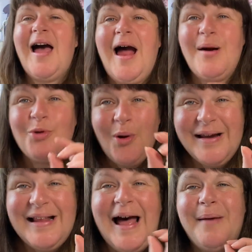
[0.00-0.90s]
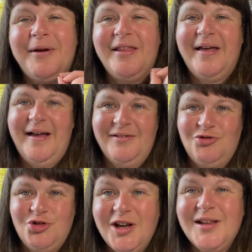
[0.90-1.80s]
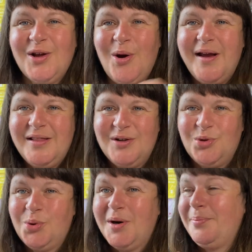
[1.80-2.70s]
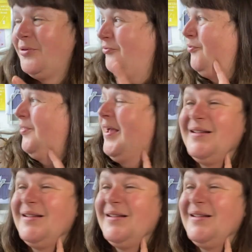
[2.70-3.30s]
I'm quite happy that I just got in the door before that